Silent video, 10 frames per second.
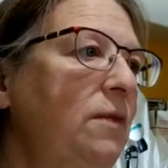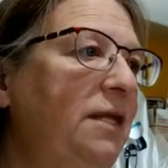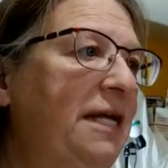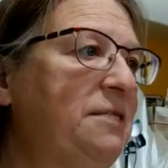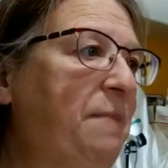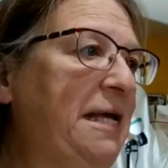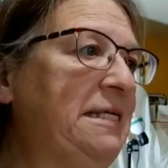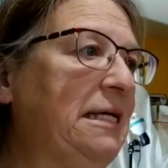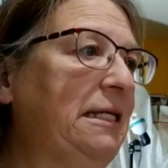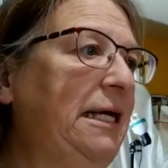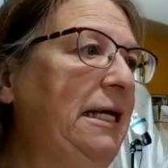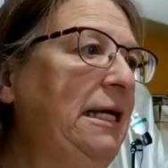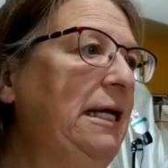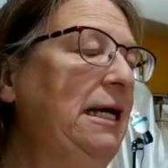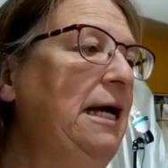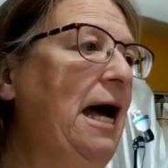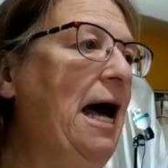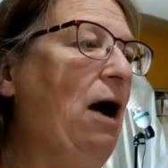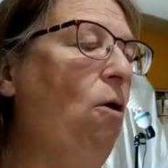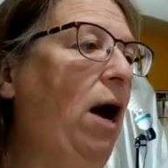that's basically
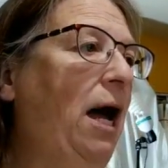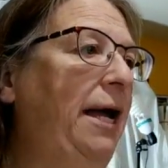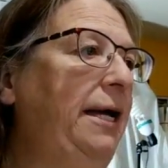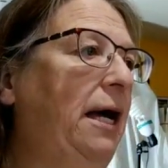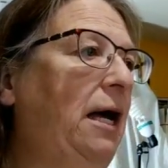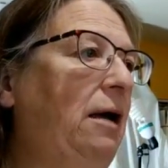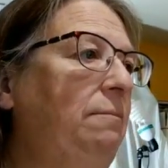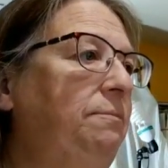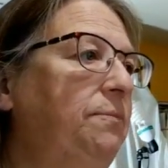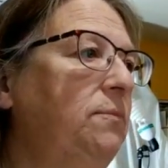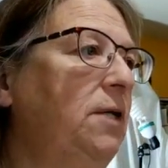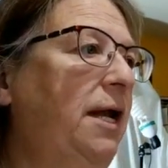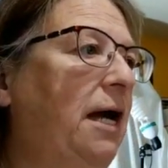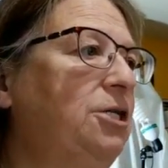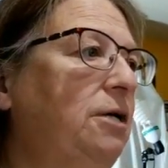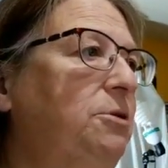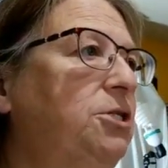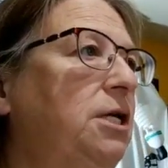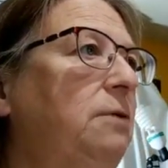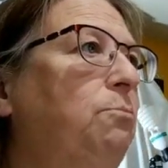how I, and actually I'm
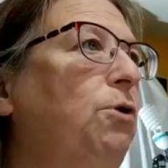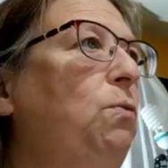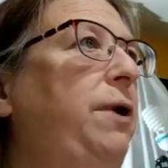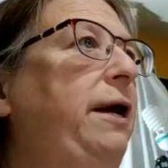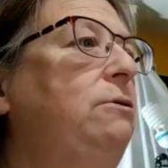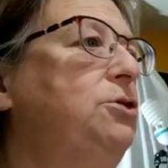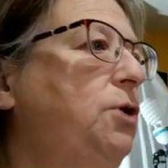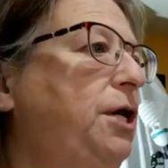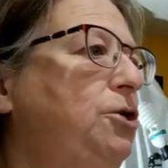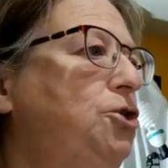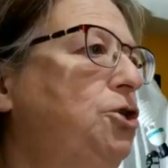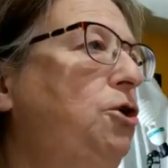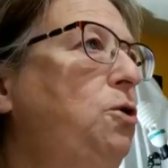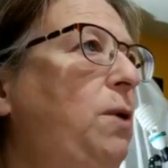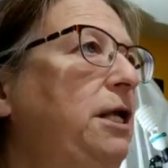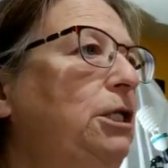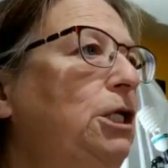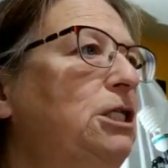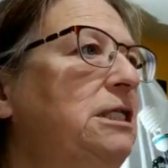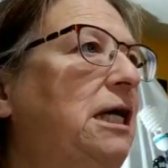just going to print one out so I can show you what it
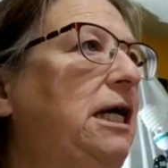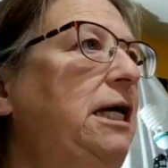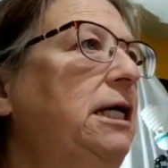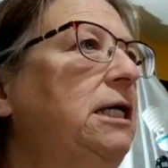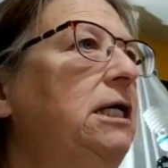looks like.